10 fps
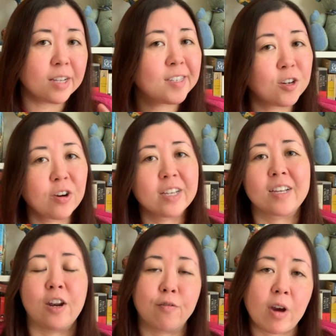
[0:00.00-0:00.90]
Cinder gets
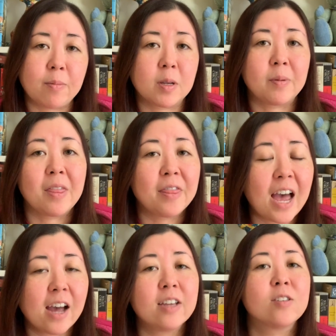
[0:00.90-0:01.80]
kind of wrapped up in
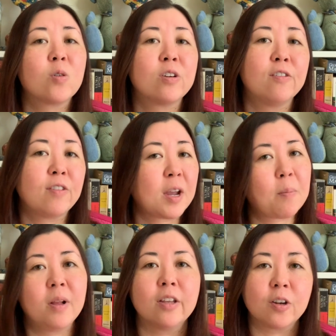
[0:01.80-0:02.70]
that sort of
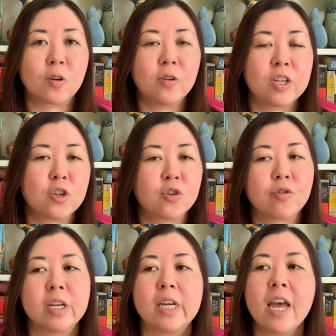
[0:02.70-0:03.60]
like political
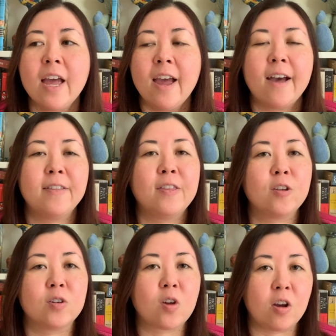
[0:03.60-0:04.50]
intrigue. And then
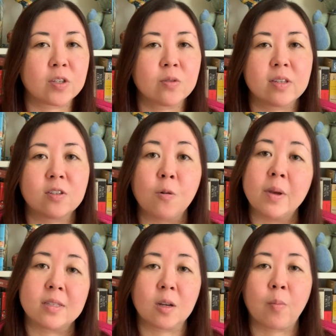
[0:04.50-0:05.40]
there's also this
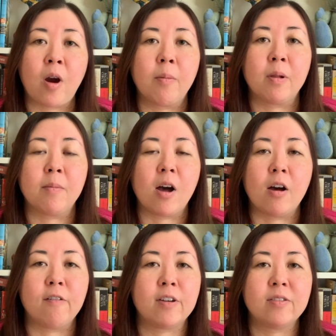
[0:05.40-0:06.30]
domestic problem
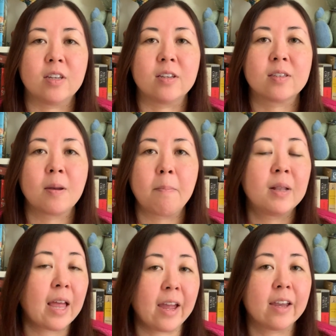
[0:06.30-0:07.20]
of this
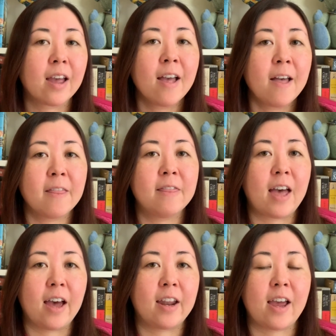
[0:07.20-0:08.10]
plague
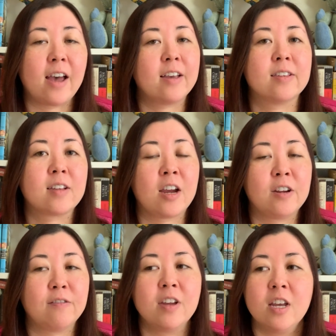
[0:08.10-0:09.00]
that has kind
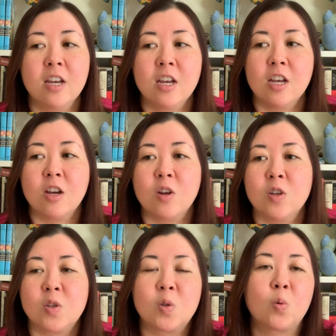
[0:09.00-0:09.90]
of
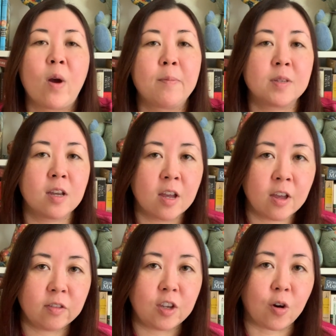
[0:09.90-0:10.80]
swept
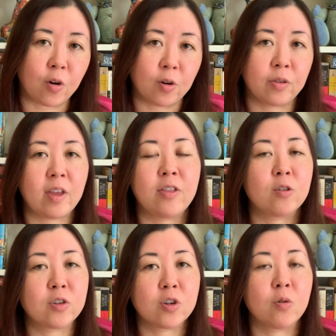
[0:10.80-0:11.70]
the earth, and
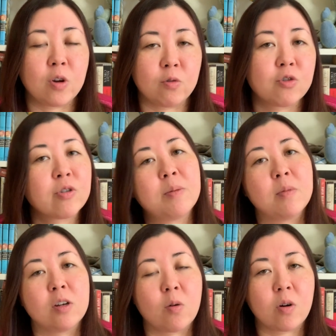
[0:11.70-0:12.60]
there's no known
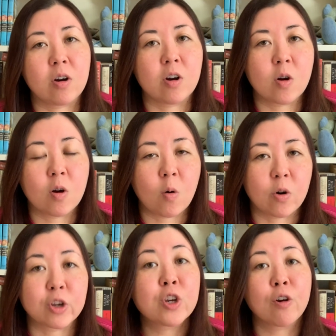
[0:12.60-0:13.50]
treatment or
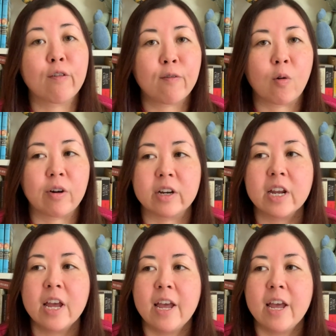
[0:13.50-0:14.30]
cure for it.